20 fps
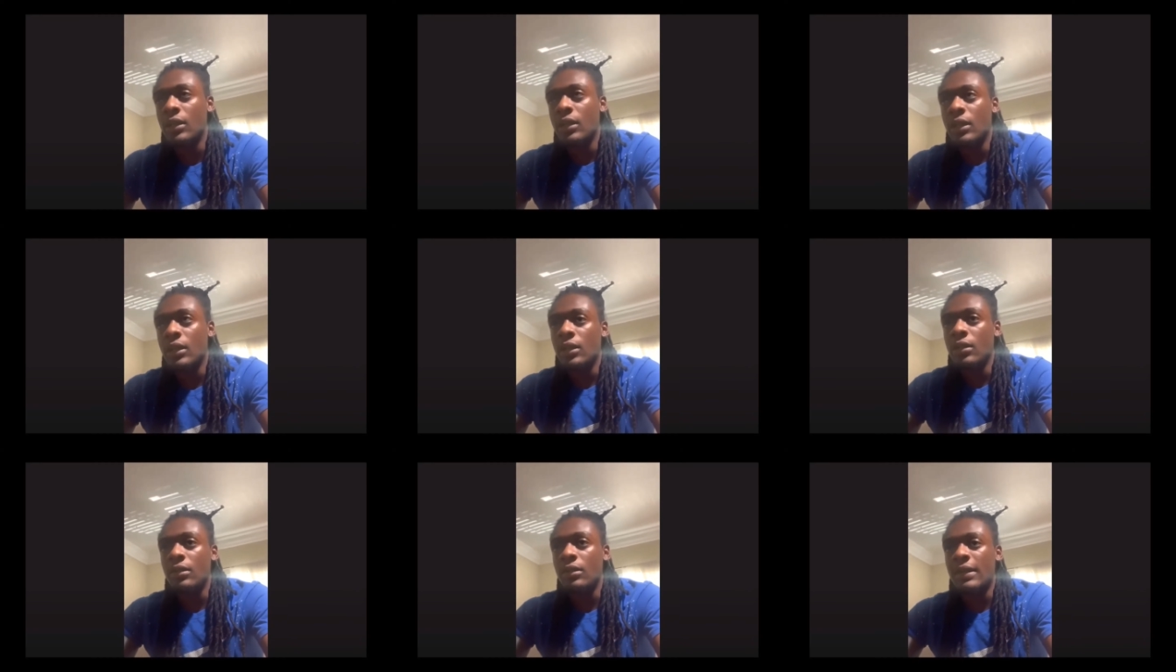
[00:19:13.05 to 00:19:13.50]

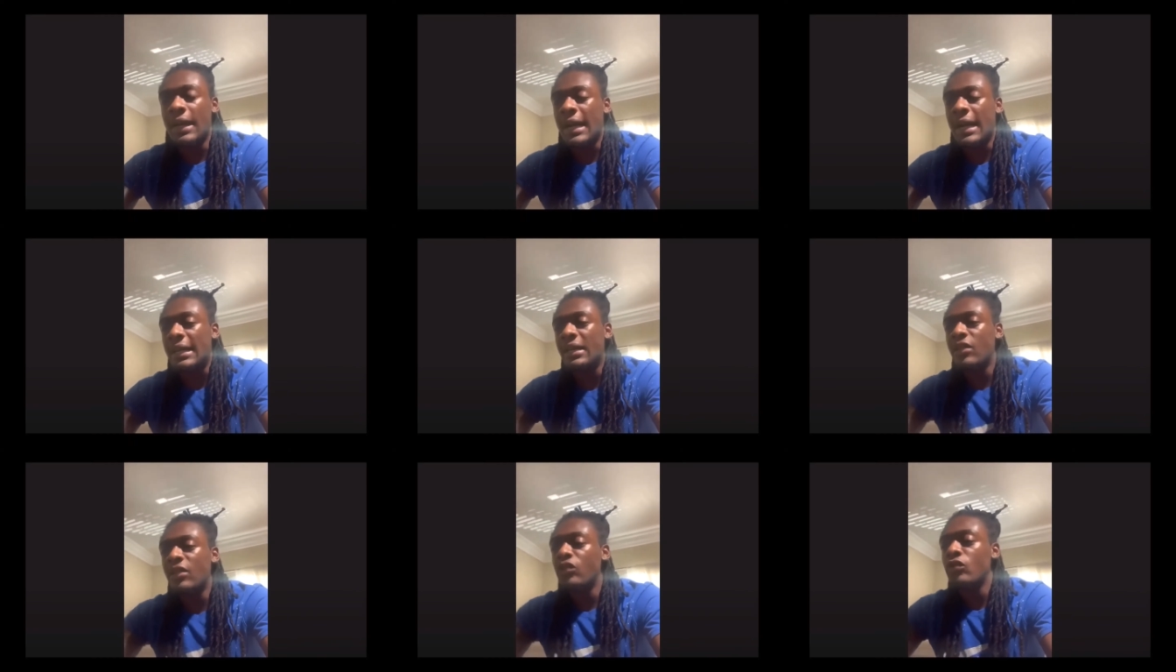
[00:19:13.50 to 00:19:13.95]
He's like, I
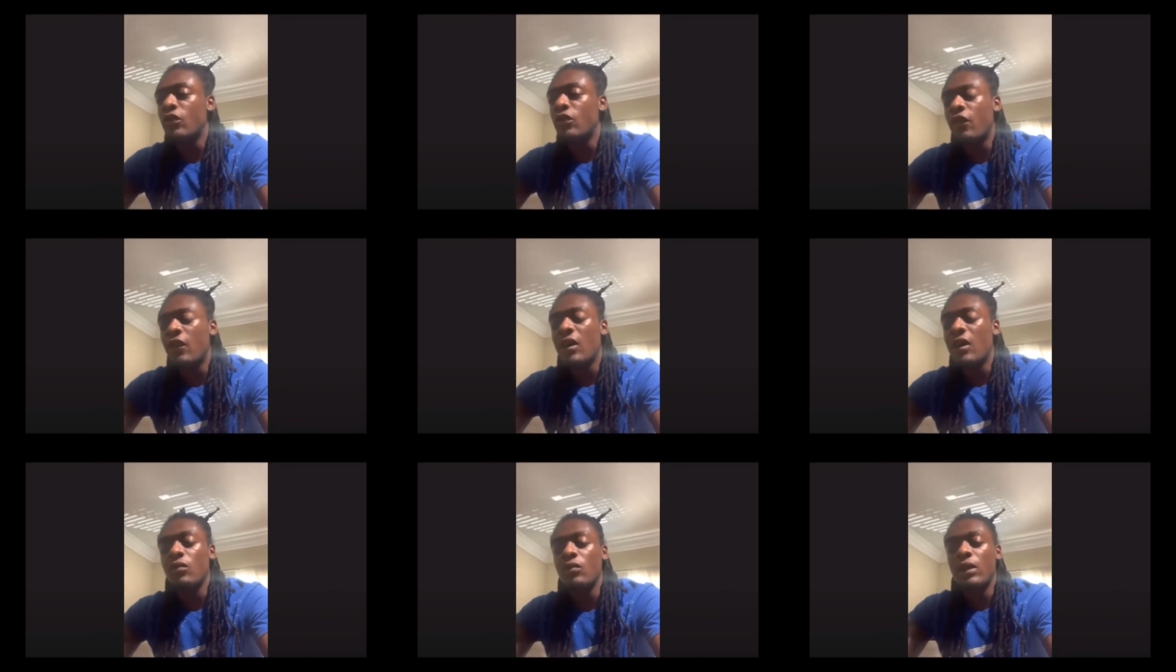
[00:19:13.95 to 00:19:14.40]
need you to
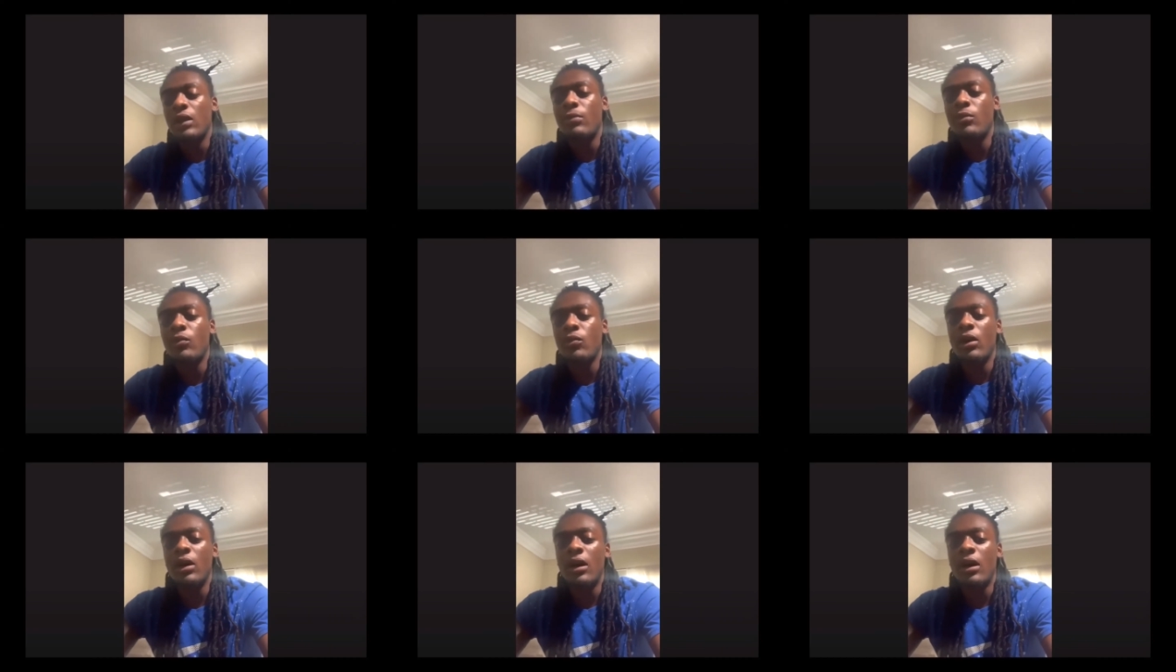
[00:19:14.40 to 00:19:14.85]
follow number
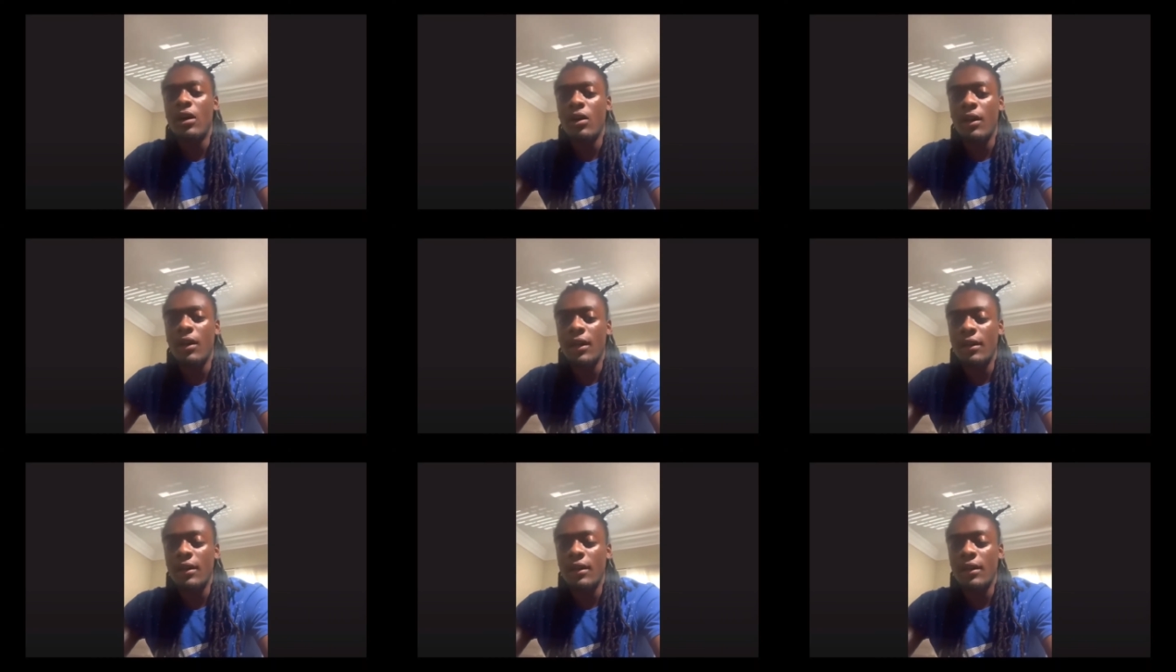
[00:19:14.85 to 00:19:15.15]
1 all game.